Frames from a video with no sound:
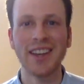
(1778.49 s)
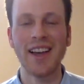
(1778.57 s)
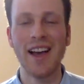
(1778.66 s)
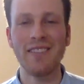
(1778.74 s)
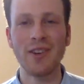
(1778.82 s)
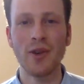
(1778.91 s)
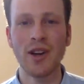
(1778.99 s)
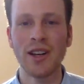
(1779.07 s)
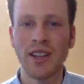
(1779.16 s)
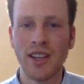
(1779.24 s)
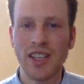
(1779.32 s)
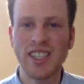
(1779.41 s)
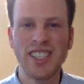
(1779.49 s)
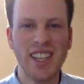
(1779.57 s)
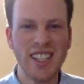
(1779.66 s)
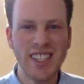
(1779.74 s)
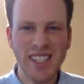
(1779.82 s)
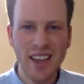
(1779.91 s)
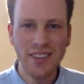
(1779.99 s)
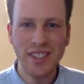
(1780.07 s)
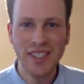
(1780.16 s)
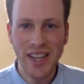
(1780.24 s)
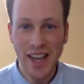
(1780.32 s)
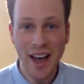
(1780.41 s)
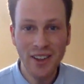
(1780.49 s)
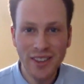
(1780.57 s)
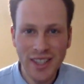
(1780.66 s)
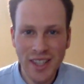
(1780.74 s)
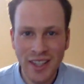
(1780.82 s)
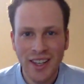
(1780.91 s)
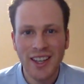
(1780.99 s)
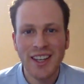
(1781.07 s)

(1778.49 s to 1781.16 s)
Everyone, stay safe, stay healthy.